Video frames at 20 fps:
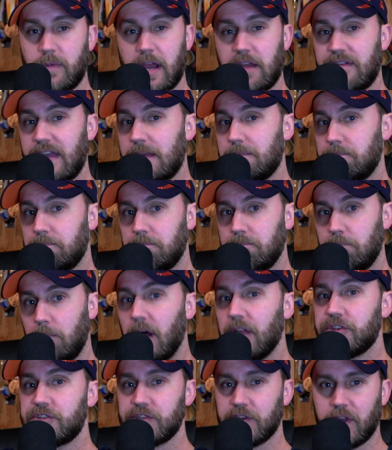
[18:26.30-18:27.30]
have had
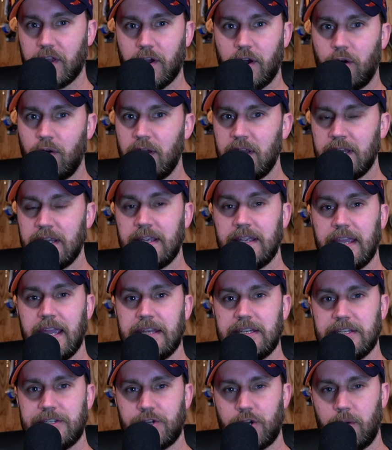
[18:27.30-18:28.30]
months ago
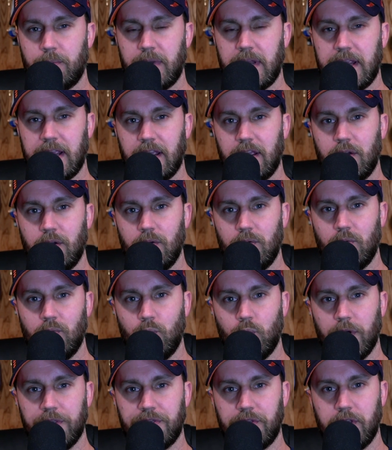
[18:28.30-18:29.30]
and determining
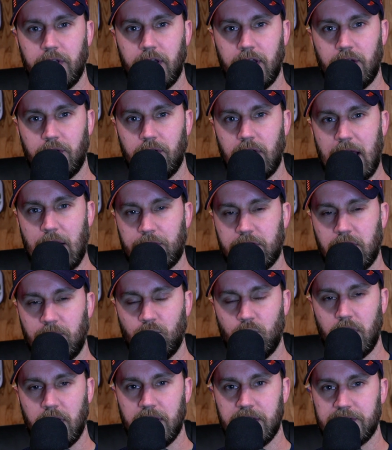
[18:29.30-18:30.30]
what the outcome
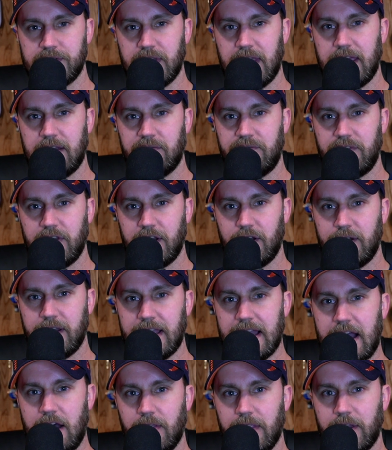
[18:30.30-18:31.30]
was and figuring
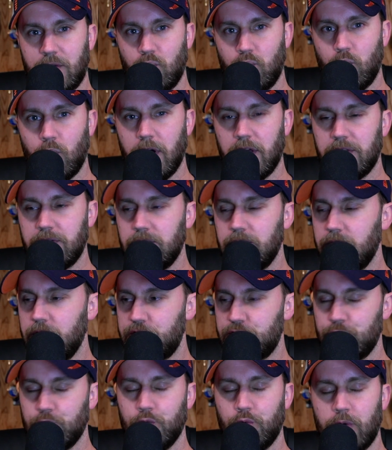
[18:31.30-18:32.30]
out like what the
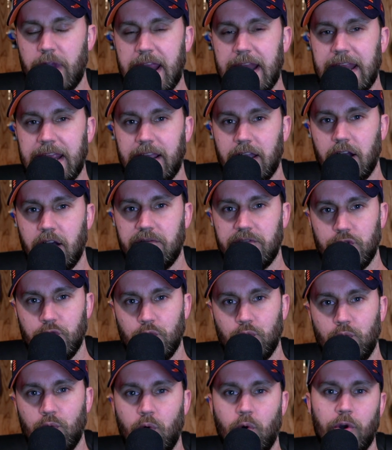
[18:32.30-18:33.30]
true rating of
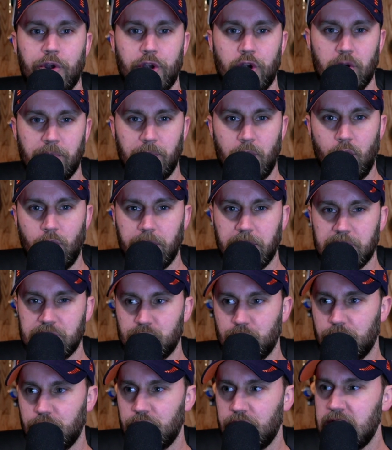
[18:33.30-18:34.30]
you or your opponents
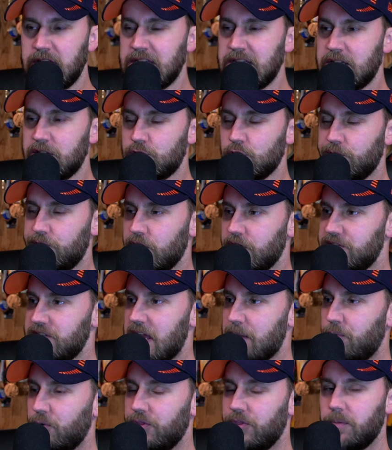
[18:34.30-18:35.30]
were. So for
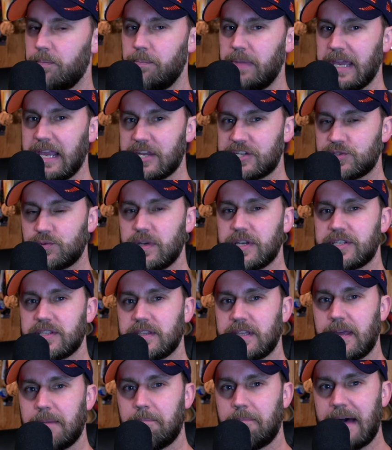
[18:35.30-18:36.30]
example, the biggest reason
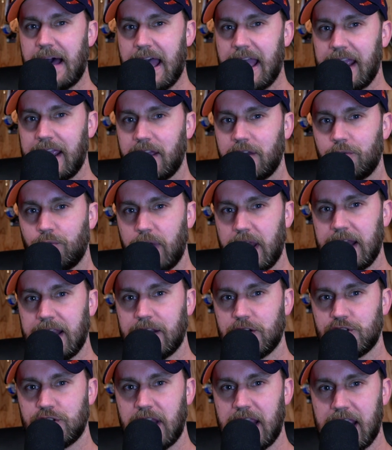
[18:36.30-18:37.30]
that my rating
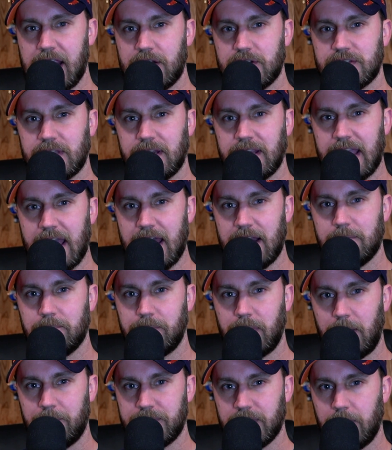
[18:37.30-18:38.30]
changed and got
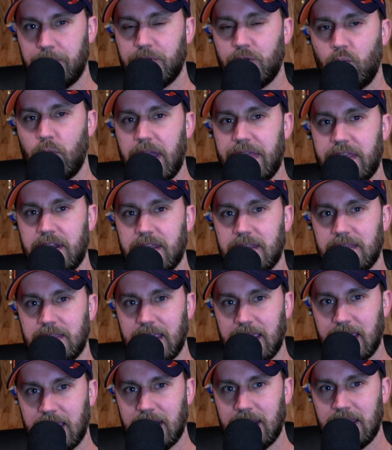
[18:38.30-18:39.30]
bumped up the way that it
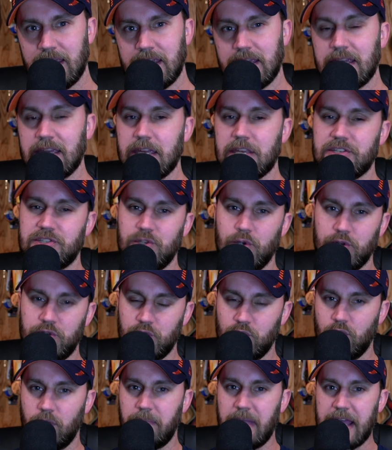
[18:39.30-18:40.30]
did is due
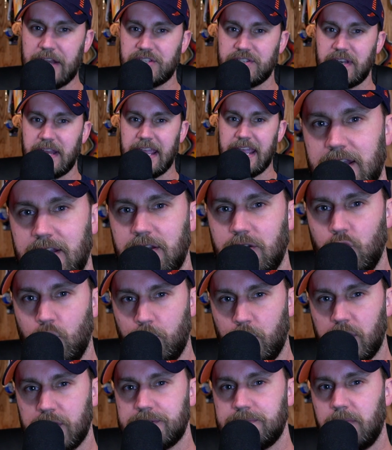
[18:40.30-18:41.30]
to a match that I had
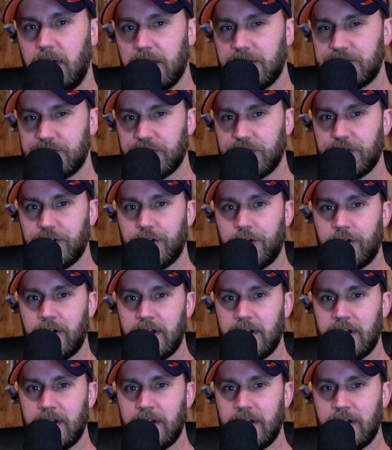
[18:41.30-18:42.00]
numerous months ago,